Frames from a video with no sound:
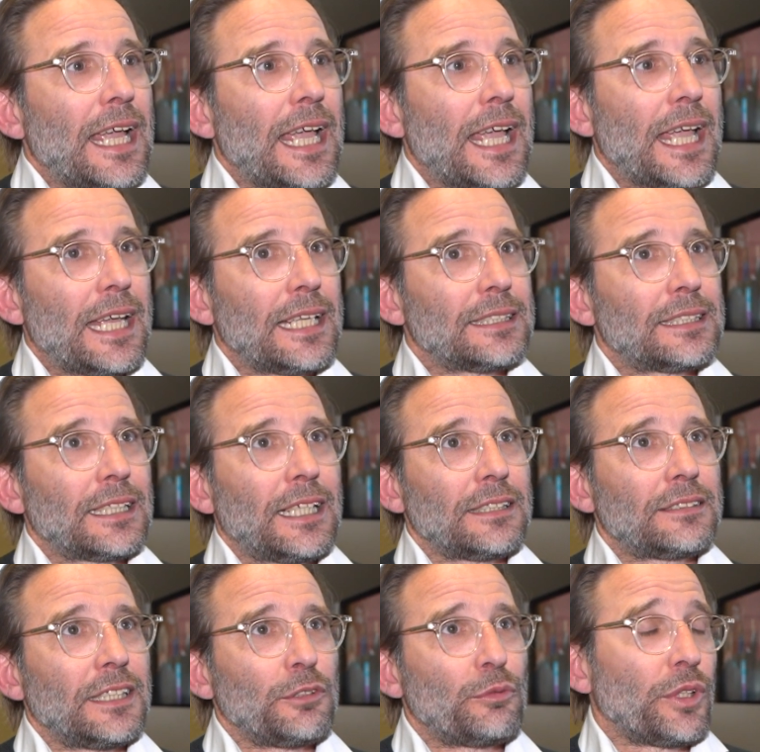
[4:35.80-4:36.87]
And I
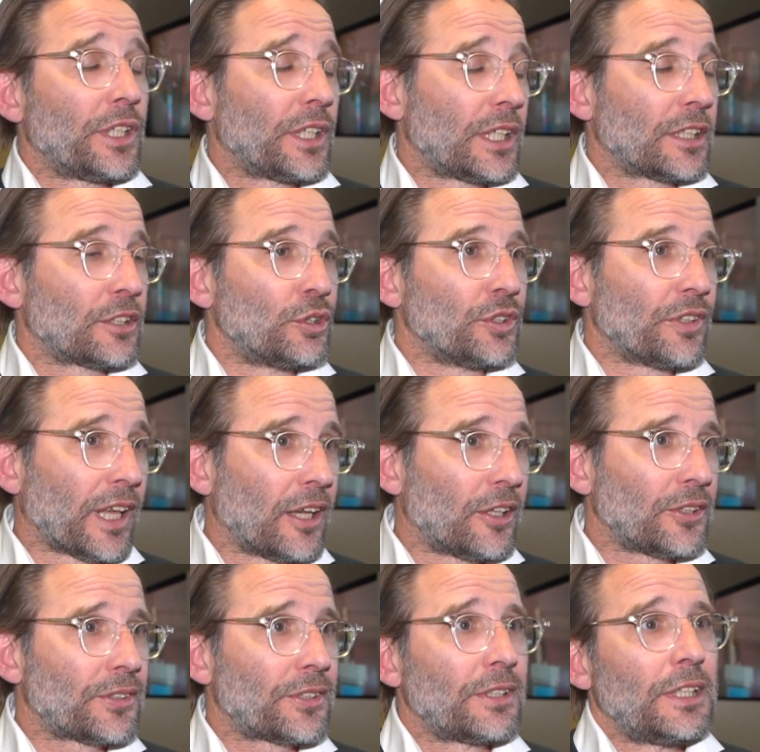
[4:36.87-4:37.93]
think we are in good
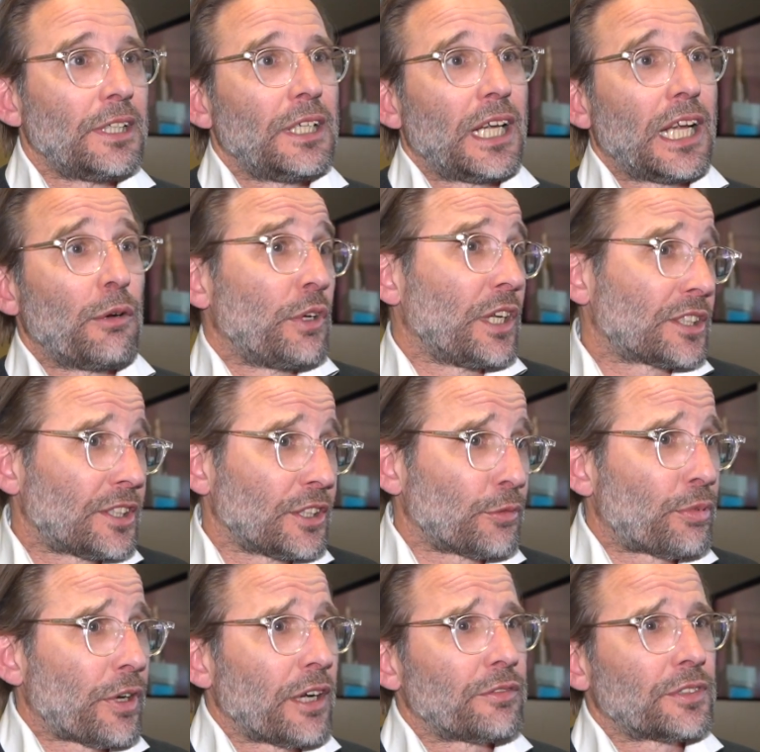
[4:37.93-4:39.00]
health. And we are still a
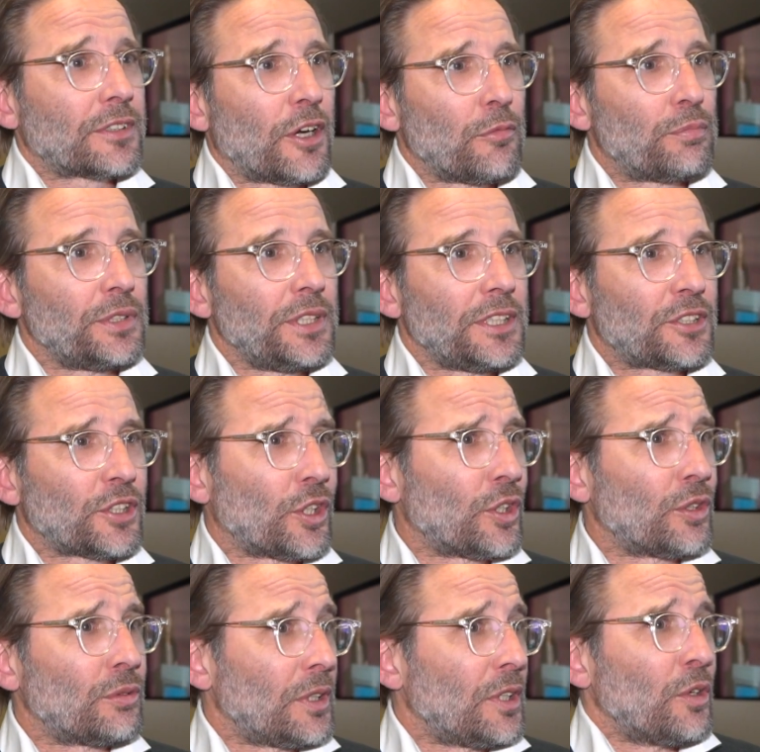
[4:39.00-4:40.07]
private company,
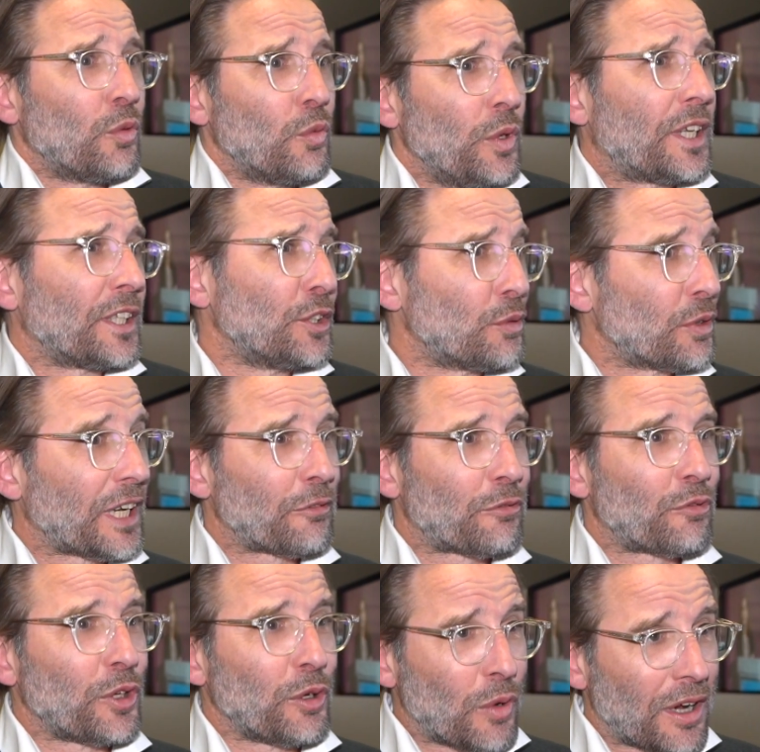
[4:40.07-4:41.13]
so we can do whatever
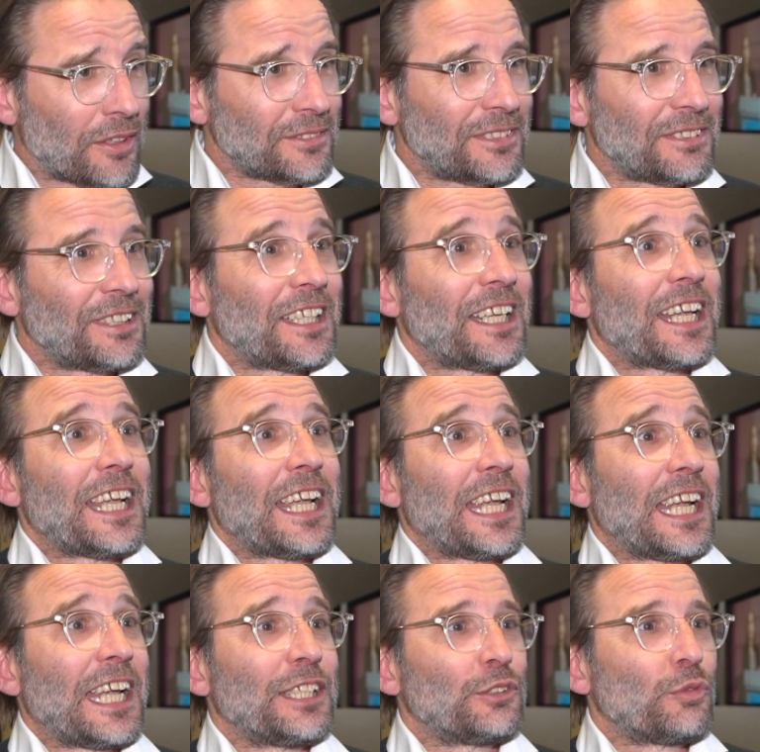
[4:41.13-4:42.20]
we want.
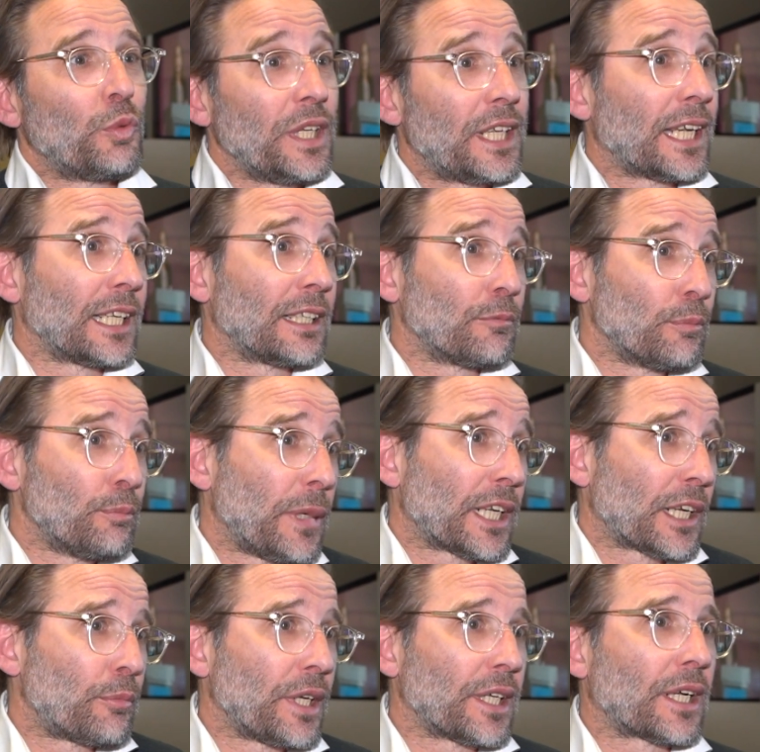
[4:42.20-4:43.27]
And we're getting
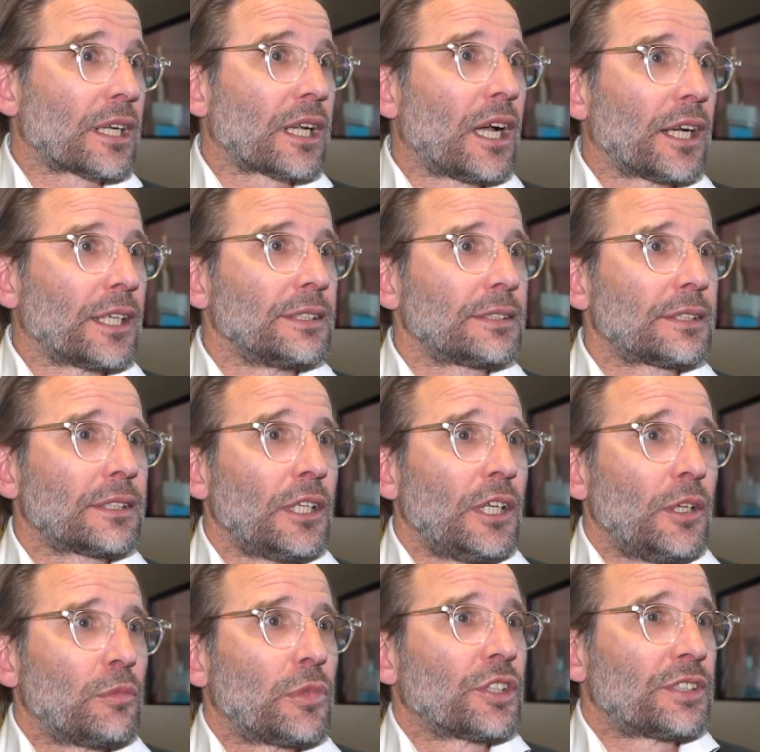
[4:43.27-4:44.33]
bigger clients,
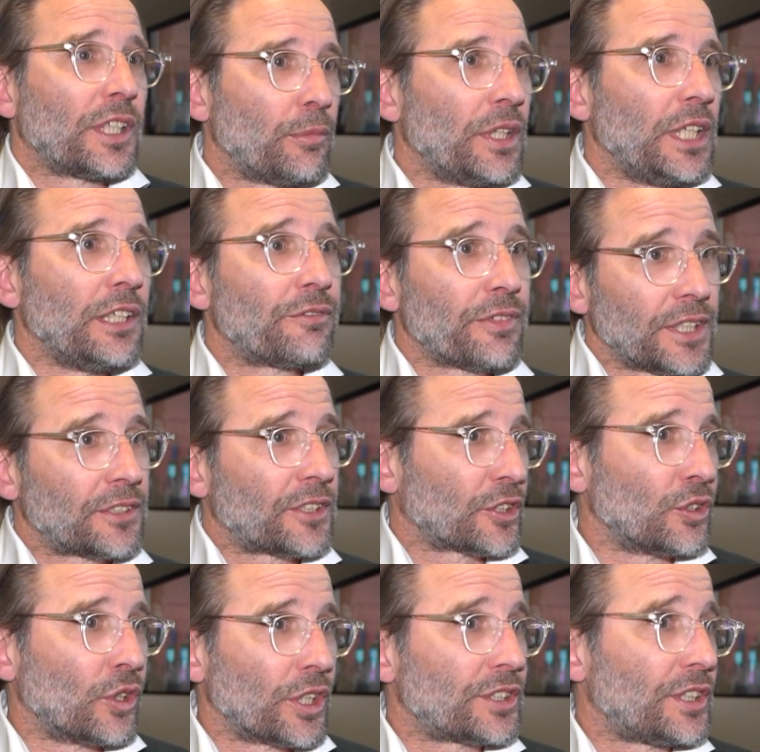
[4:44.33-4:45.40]
because they believe in the
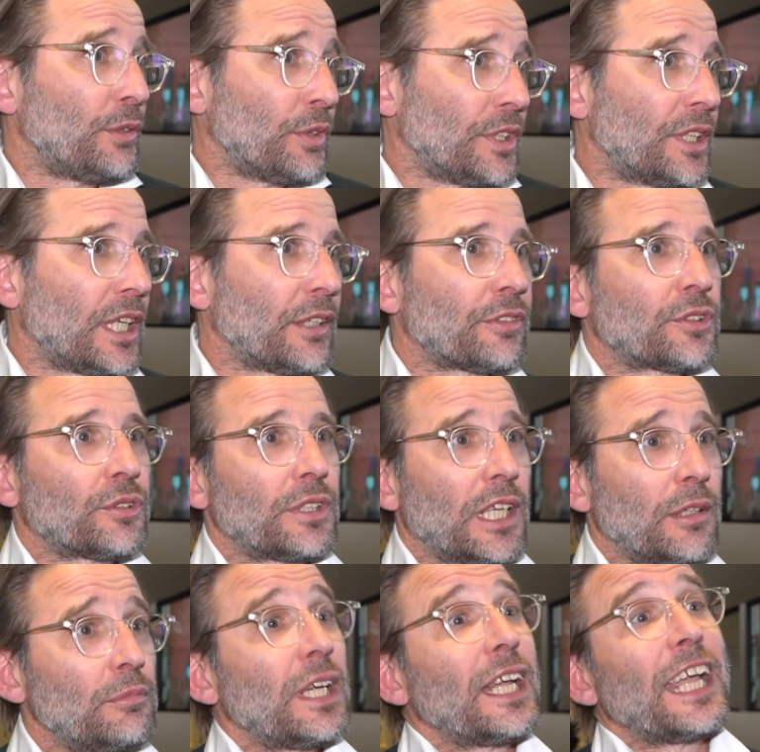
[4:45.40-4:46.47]
technology we deliver to
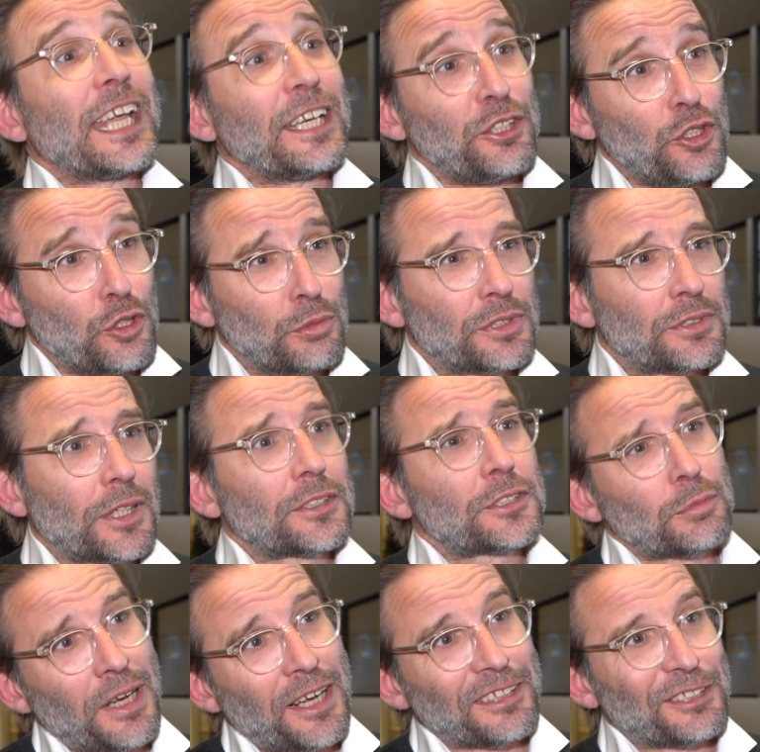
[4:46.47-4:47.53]
them and the human touch
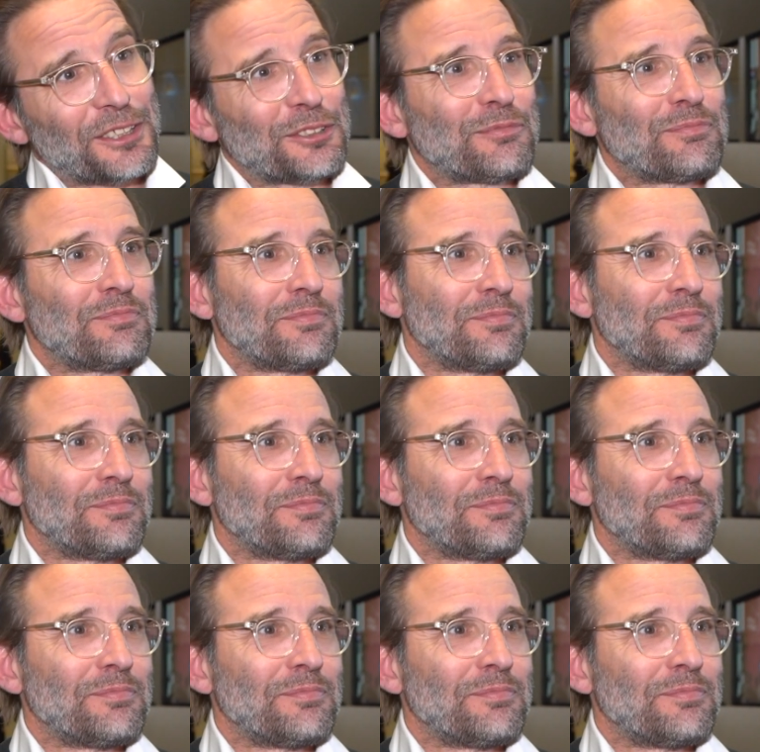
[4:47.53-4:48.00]
behind it.